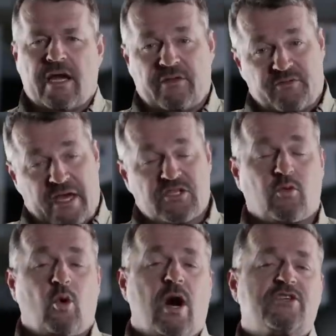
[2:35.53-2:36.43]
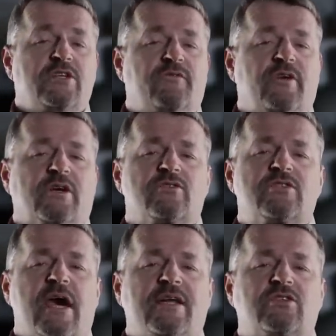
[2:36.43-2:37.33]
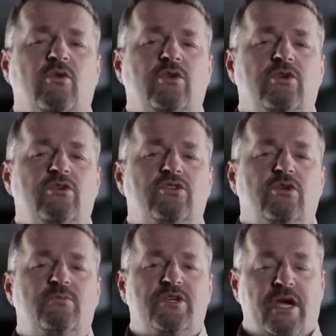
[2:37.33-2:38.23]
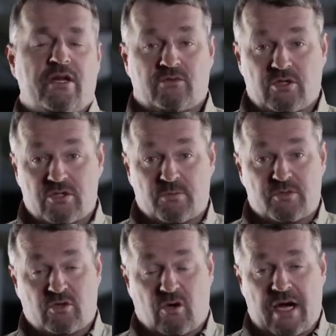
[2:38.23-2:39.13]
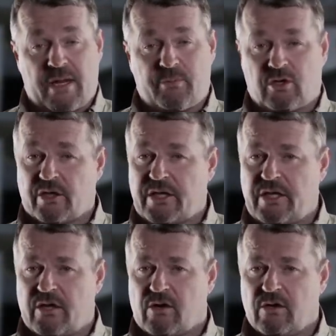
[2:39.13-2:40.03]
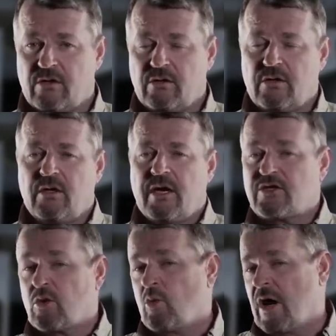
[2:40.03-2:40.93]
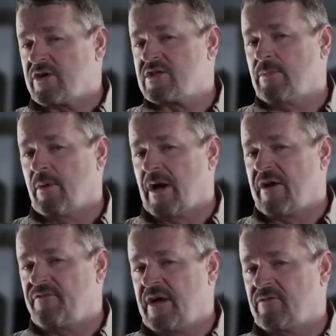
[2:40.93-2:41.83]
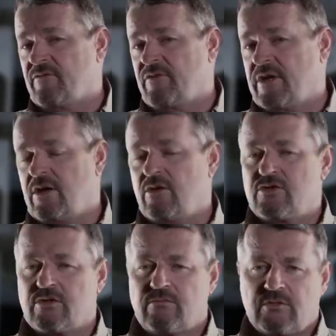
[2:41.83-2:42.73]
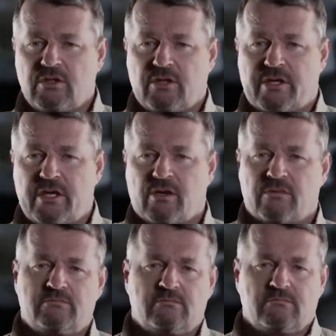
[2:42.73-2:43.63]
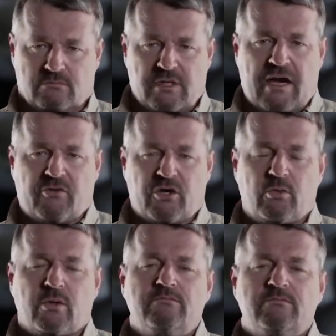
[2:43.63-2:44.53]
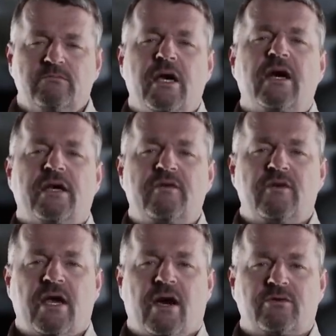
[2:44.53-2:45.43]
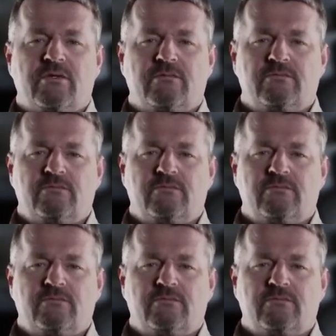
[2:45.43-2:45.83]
Hey, thanks for watching the Vickers Tactical YouTube channel. To subscribe, click here. And to watch some of my favorite videos, click here. Have a good one. LAV out.